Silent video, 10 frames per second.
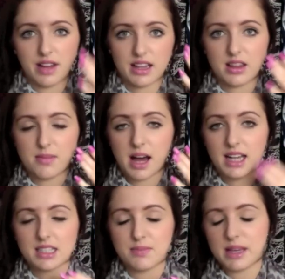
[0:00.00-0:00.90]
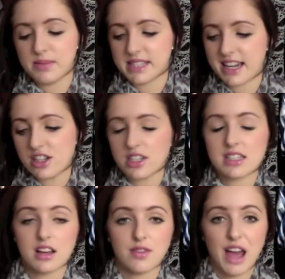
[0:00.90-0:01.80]
like the marks and pigmentation
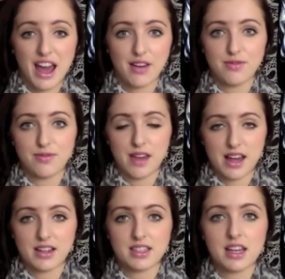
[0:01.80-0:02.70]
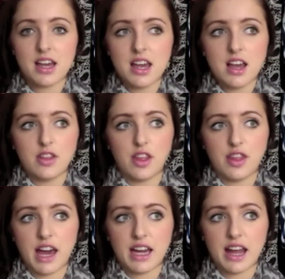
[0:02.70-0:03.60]
stuff. I have found that
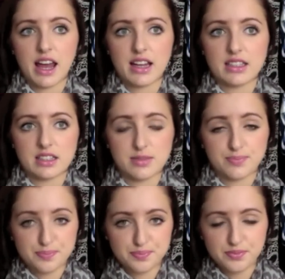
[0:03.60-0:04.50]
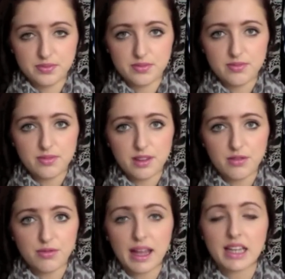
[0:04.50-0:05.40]
that has
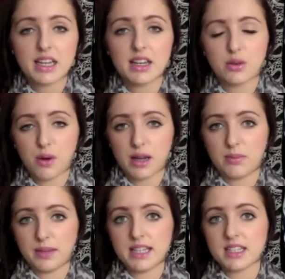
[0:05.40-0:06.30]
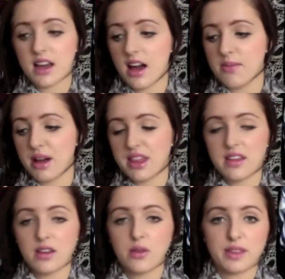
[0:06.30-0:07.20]
faded quite a bit. I
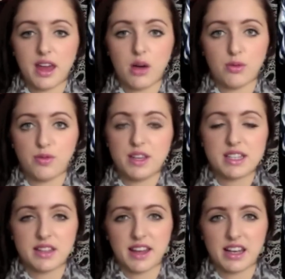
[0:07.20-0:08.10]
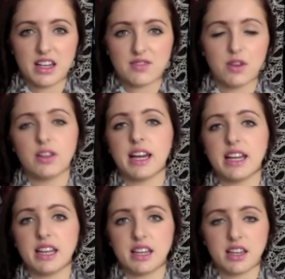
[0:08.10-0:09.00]
think with the help of this and like
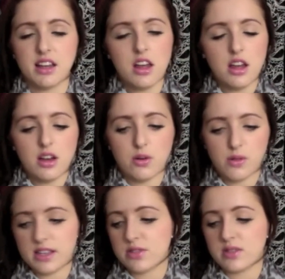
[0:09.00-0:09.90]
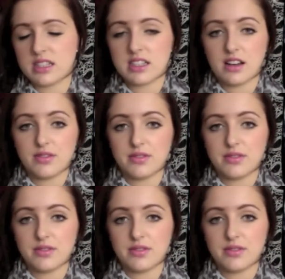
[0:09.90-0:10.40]
exfoliating and all that sort of stuff,